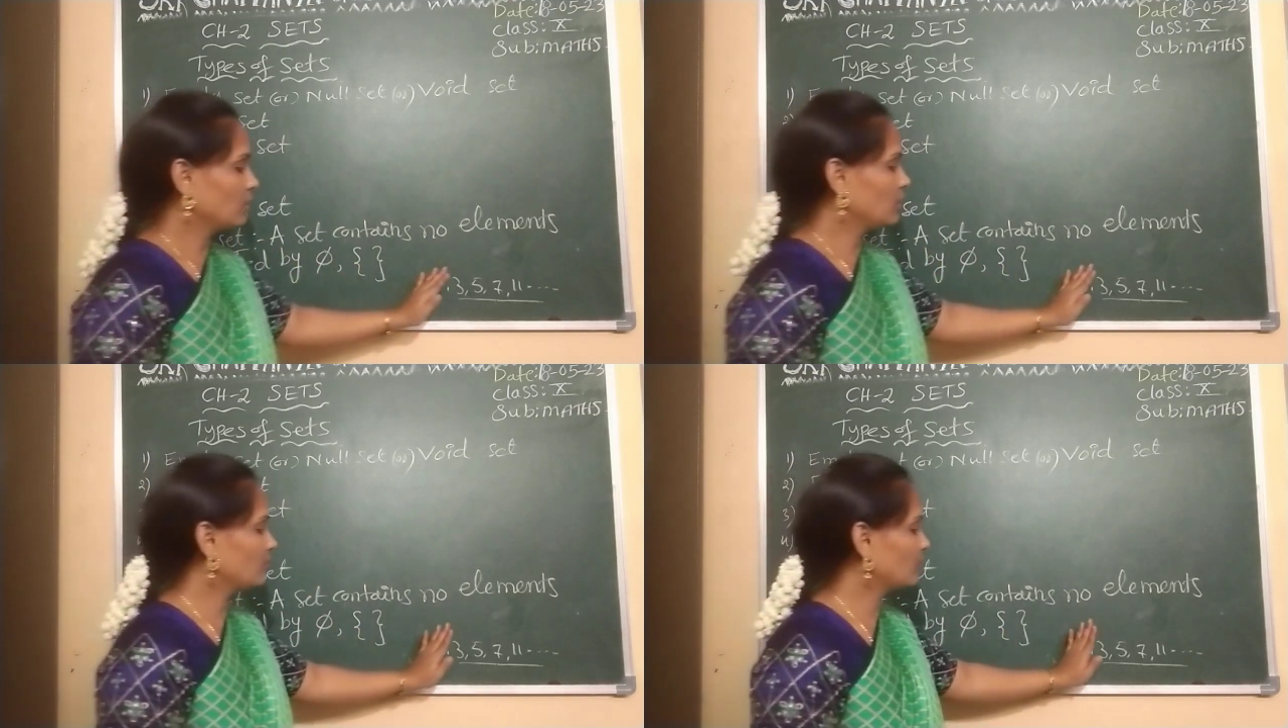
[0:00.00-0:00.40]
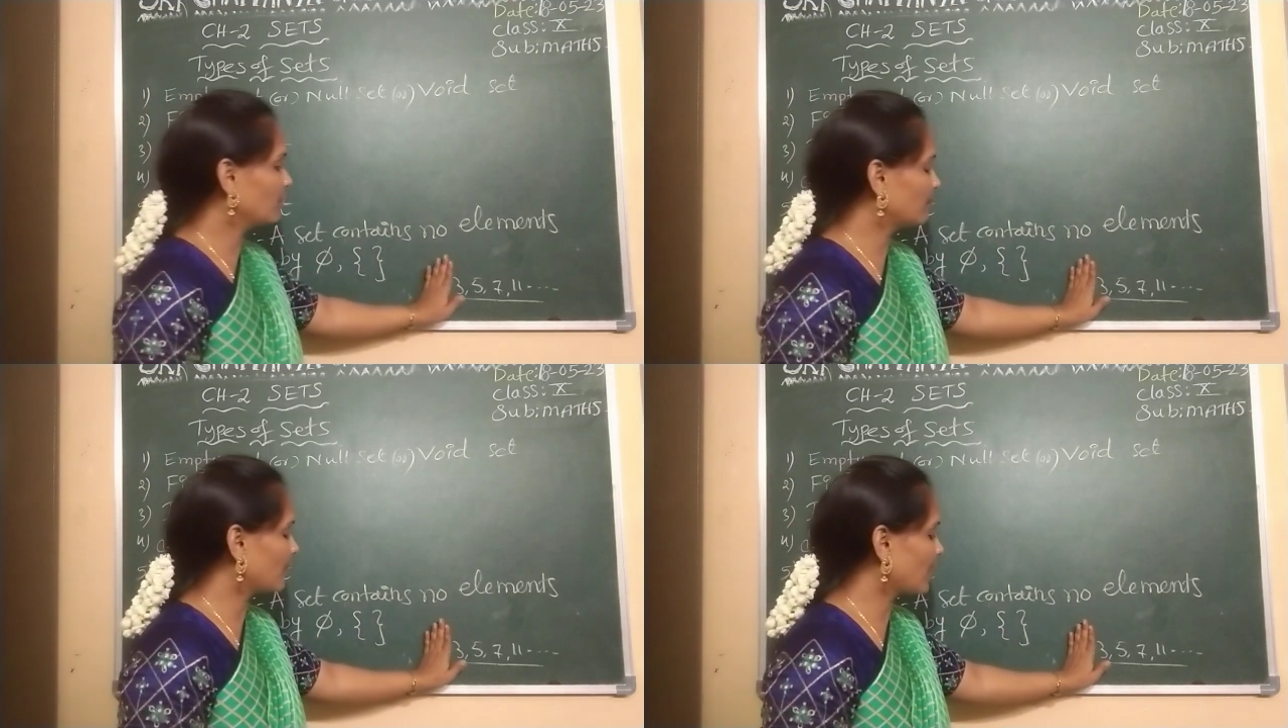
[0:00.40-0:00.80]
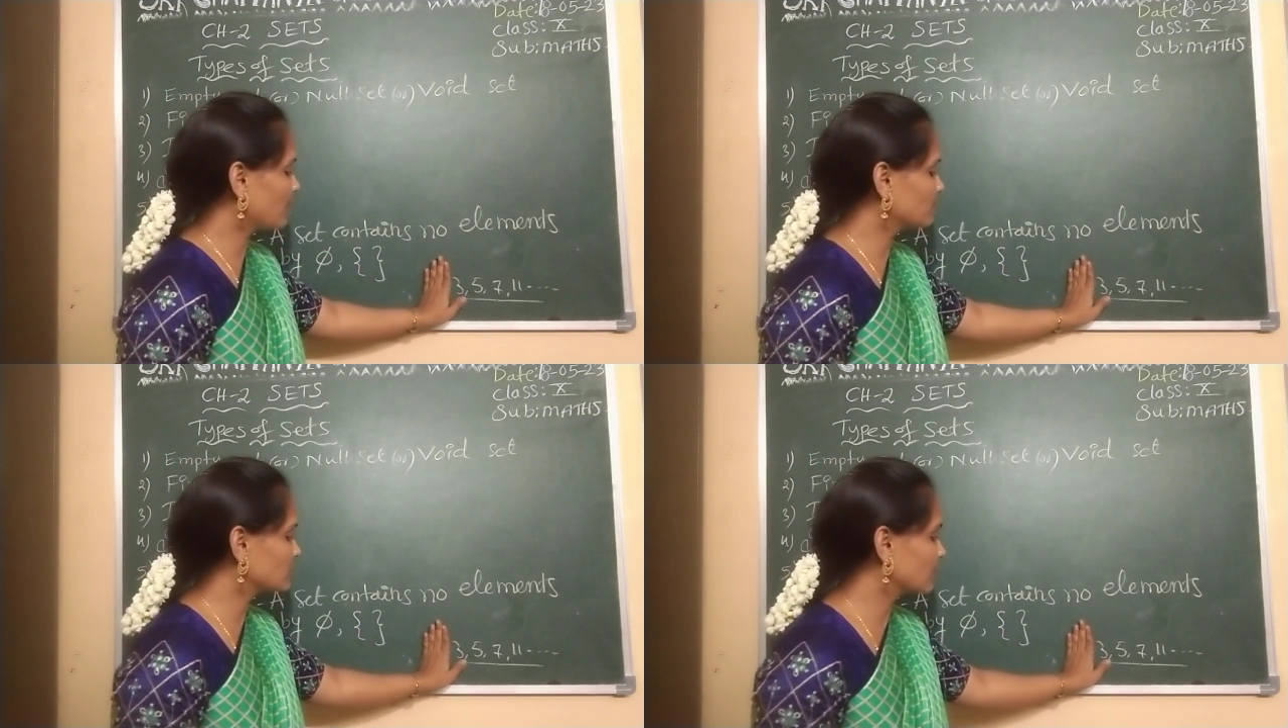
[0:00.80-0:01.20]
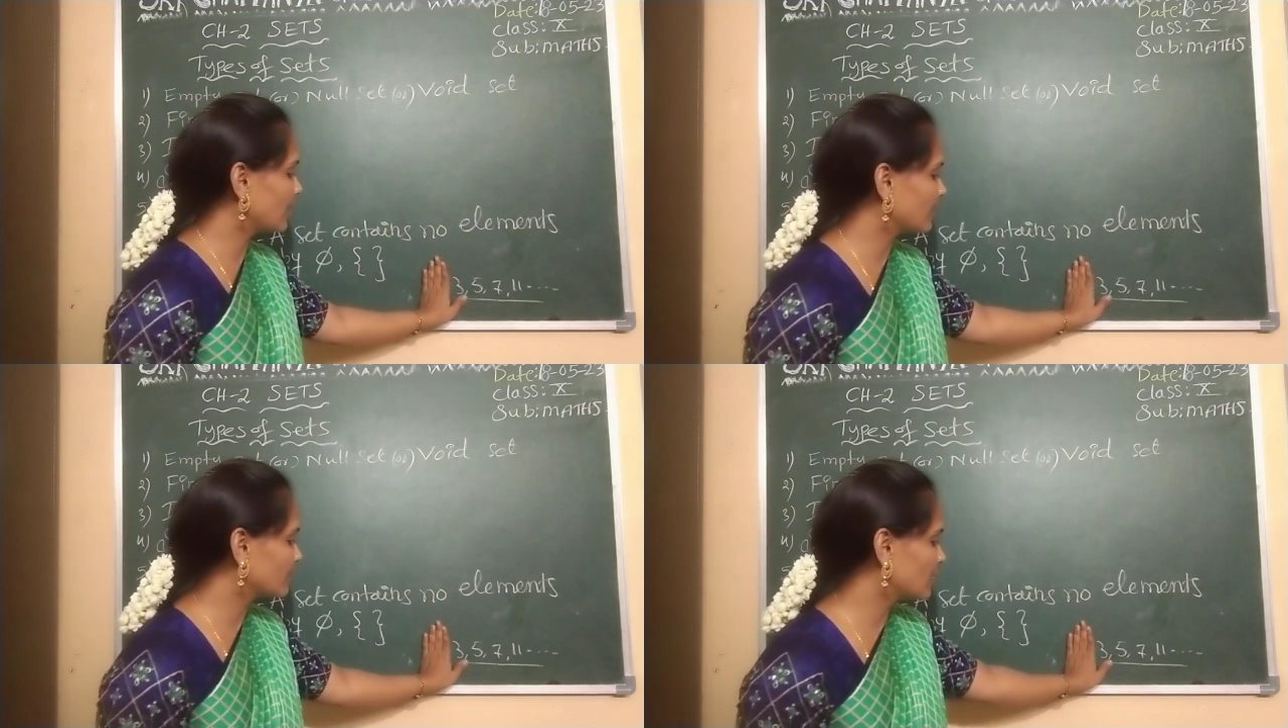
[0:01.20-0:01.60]
Even primes
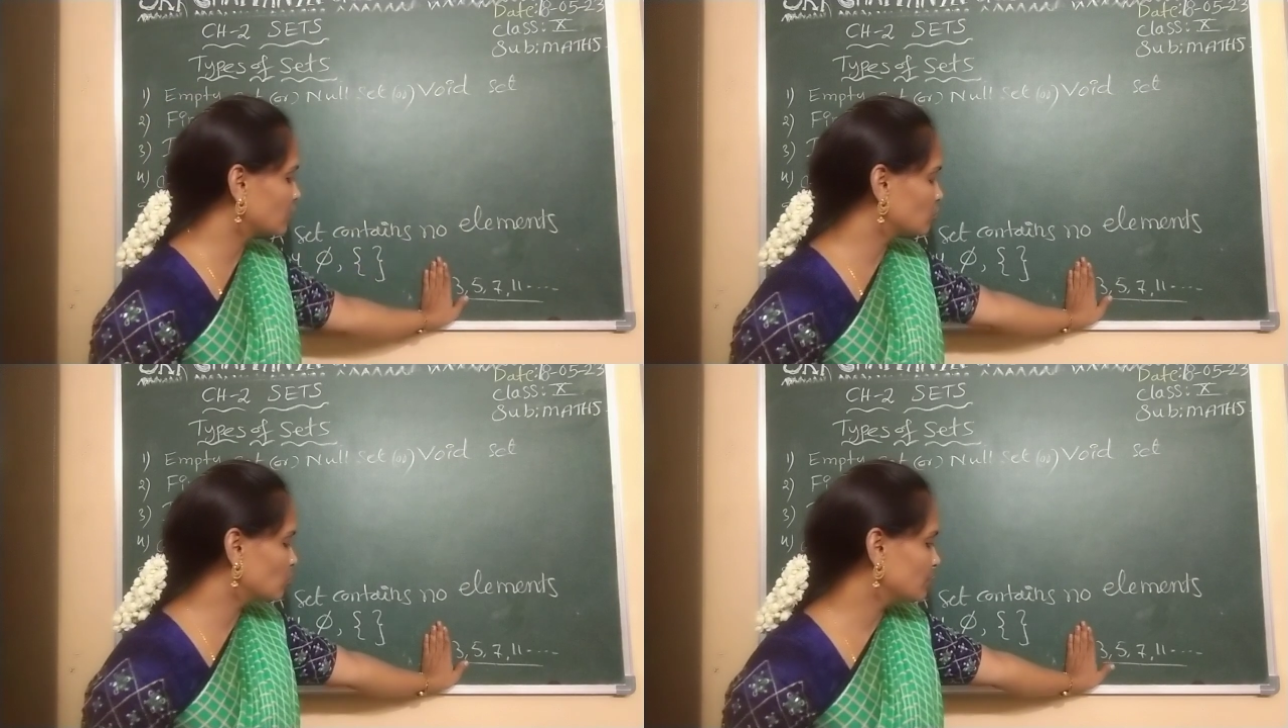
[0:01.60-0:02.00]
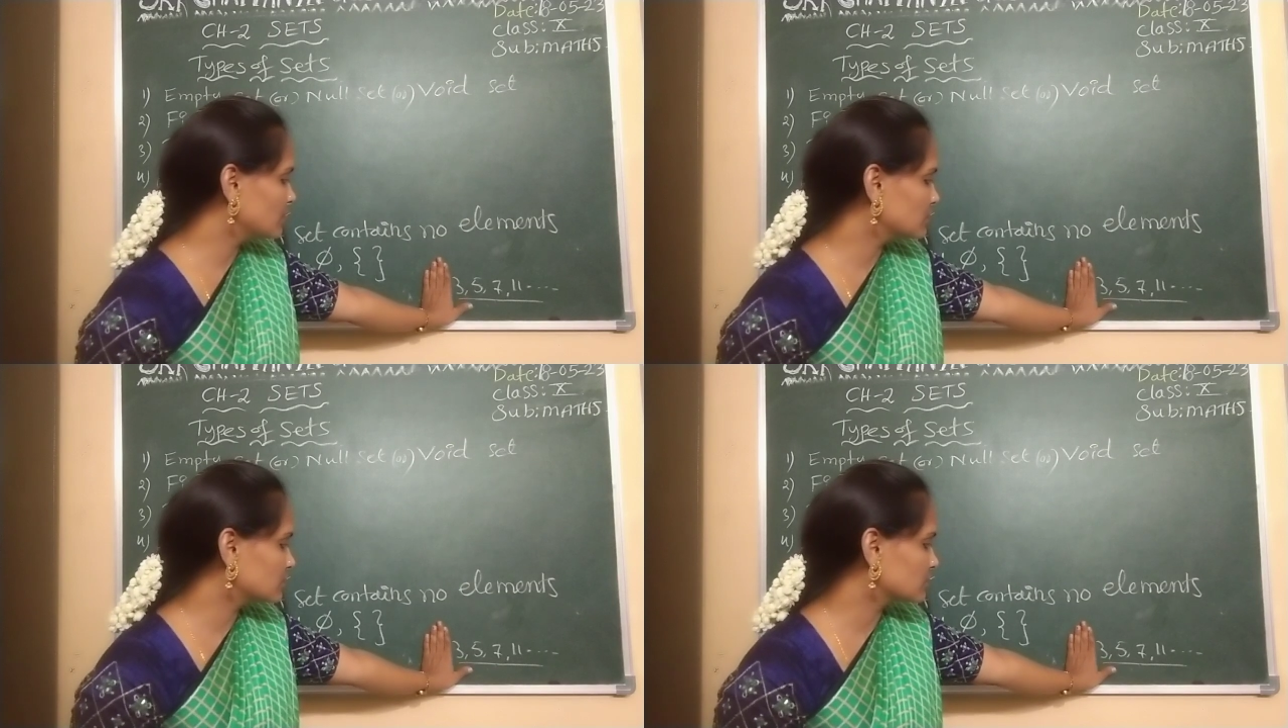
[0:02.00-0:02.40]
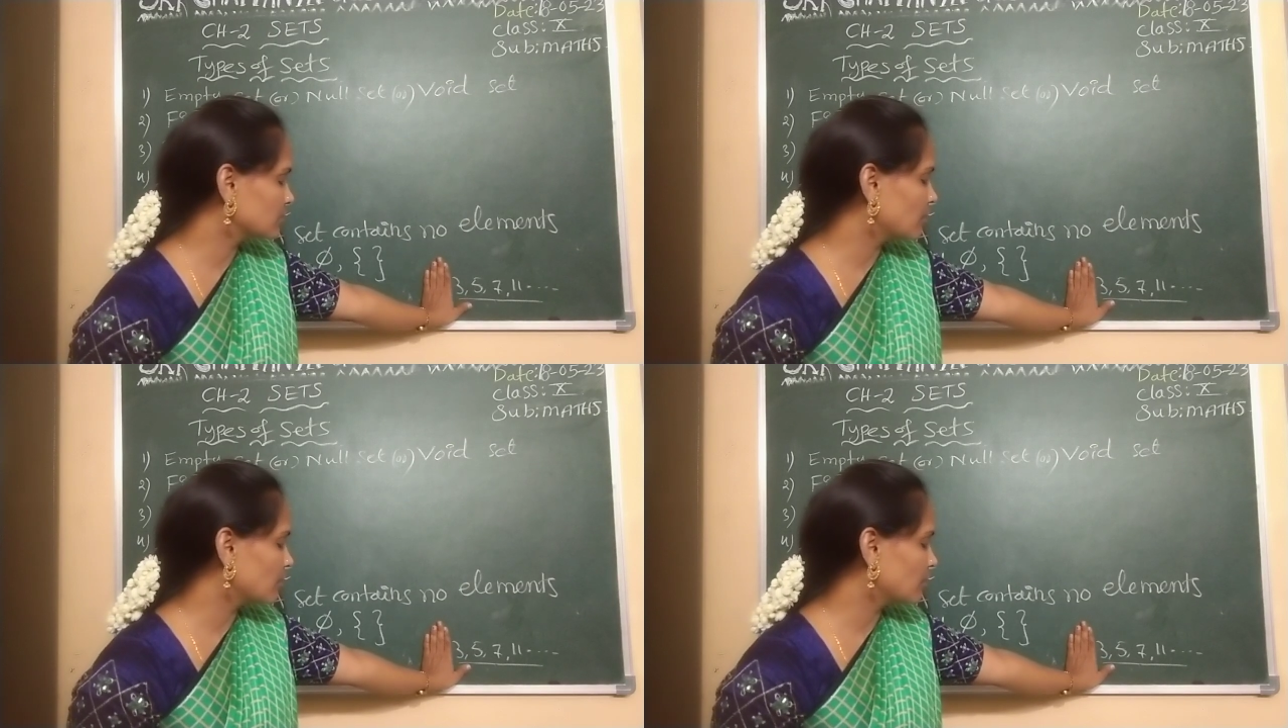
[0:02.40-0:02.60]
greater than 2 means